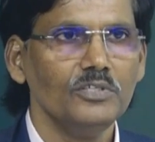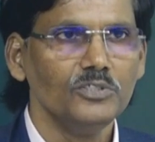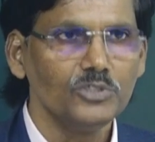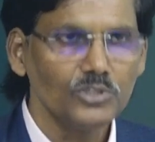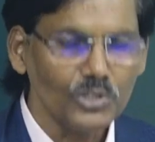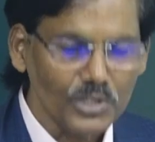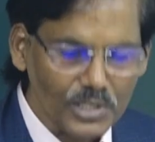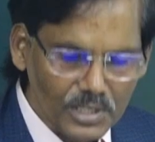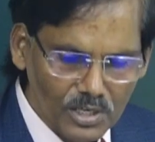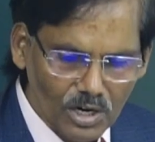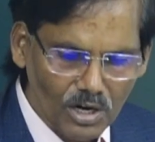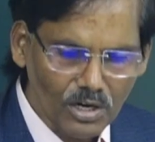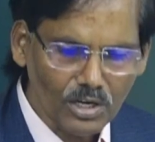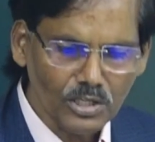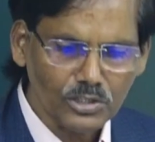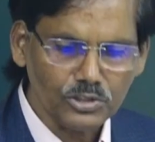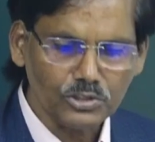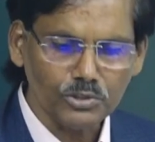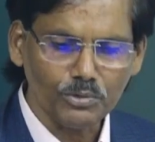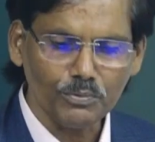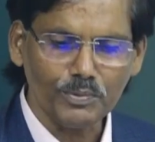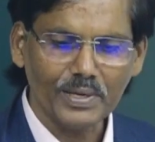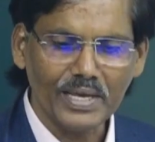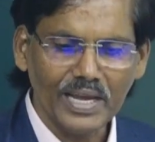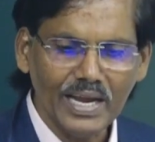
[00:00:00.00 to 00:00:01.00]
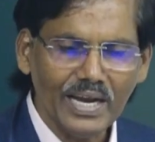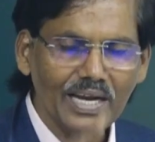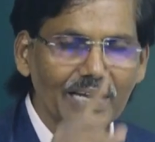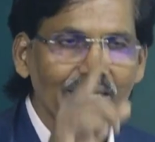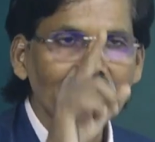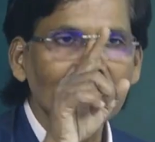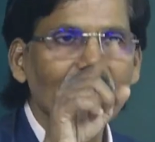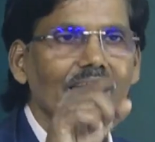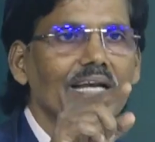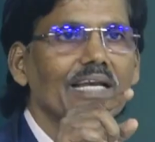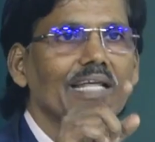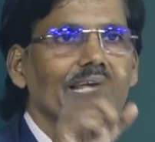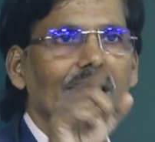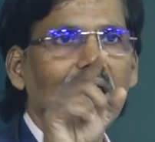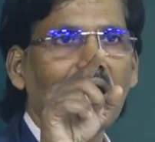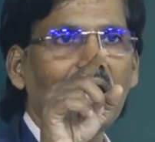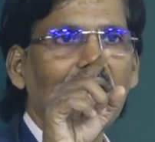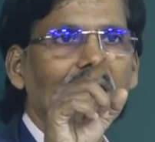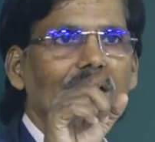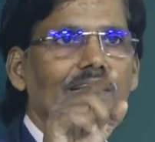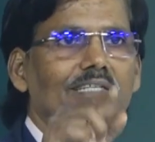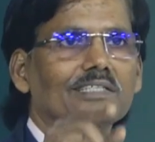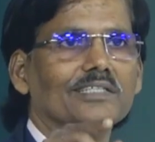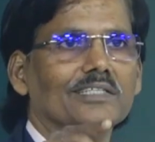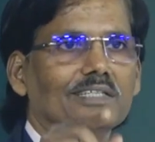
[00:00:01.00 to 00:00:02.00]
So in order to get that
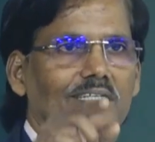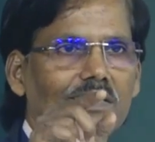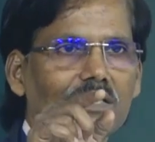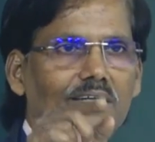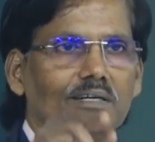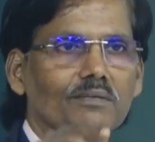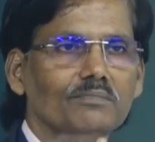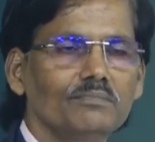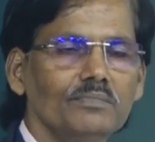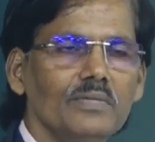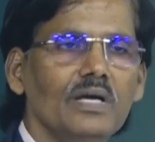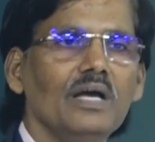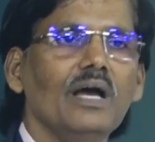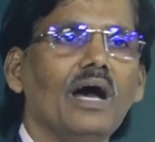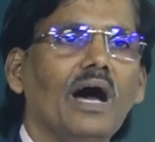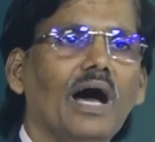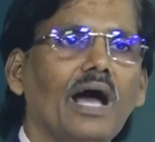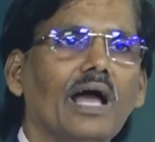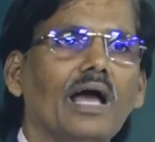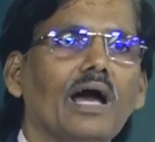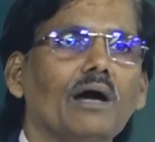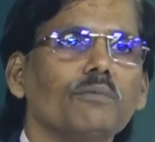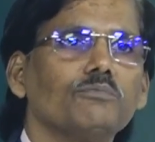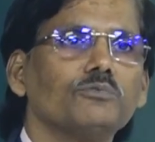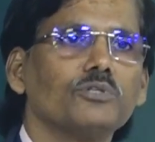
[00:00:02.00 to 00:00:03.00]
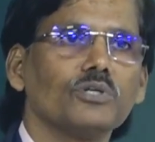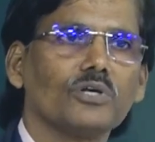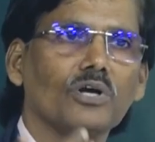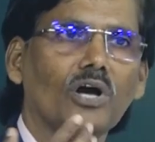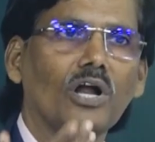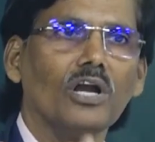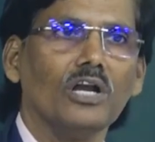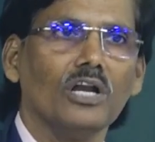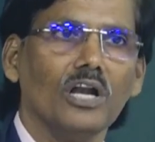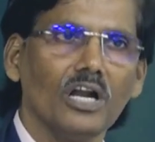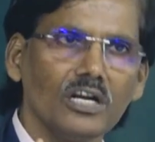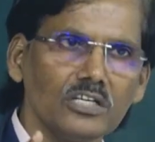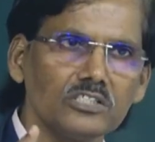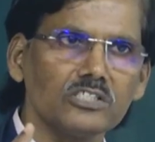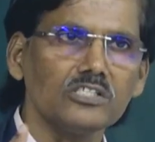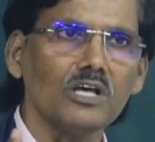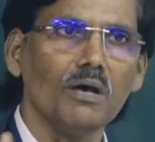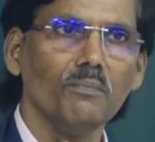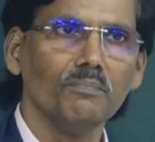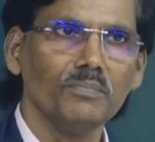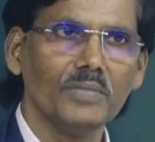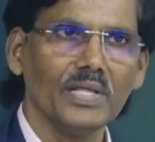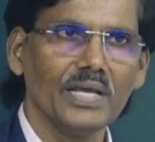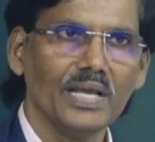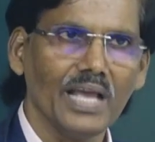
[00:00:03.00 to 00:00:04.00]
k term, I have to conduct
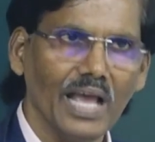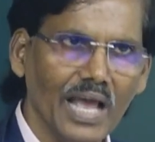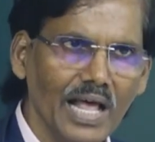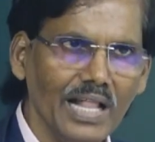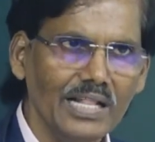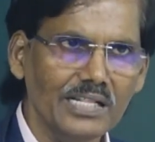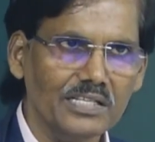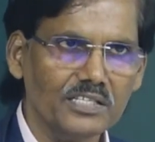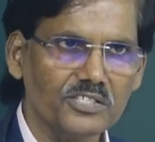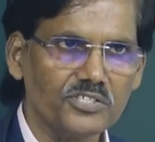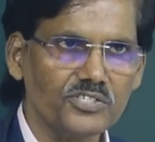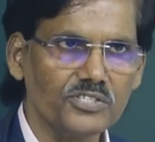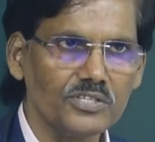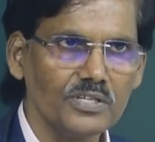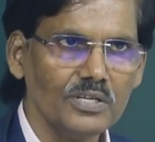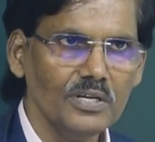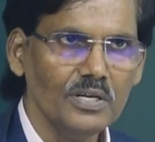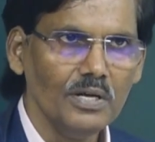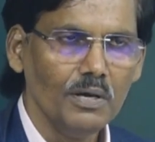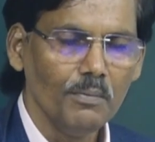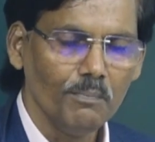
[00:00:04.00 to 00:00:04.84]
something else.